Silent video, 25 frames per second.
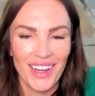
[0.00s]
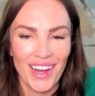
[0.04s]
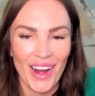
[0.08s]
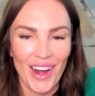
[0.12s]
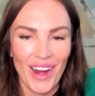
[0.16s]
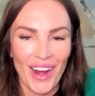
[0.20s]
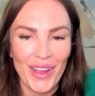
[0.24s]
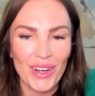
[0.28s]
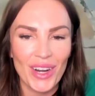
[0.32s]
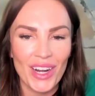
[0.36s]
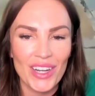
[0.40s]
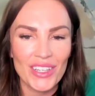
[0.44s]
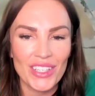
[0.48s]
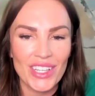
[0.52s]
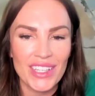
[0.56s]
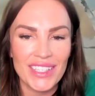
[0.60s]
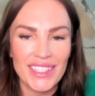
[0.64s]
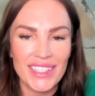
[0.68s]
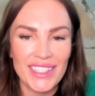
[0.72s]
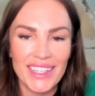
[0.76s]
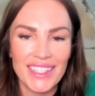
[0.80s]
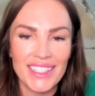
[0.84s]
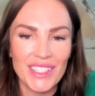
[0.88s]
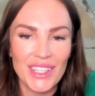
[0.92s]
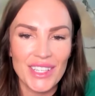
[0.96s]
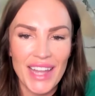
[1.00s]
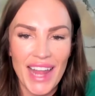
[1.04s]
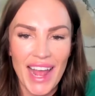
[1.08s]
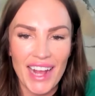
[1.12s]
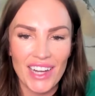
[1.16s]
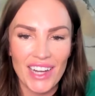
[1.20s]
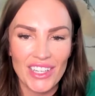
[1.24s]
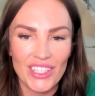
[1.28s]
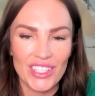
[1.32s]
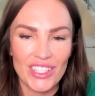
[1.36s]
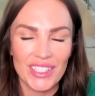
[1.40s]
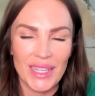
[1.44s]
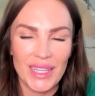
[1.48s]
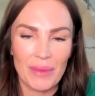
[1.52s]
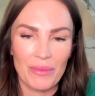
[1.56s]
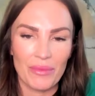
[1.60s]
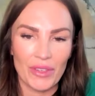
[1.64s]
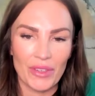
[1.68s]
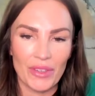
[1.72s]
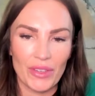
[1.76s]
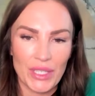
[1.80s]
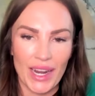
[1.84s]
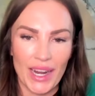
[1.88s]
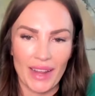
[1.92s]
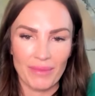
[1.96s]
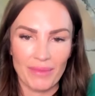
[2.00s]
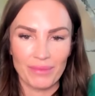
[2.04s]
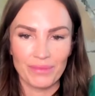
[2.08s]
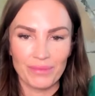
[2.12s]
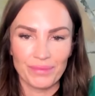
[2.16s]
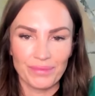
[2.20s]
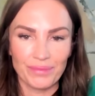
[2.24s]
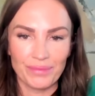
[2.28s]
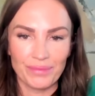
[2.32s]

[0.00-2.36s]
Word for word: All right, Arash, let's get into an action step for today.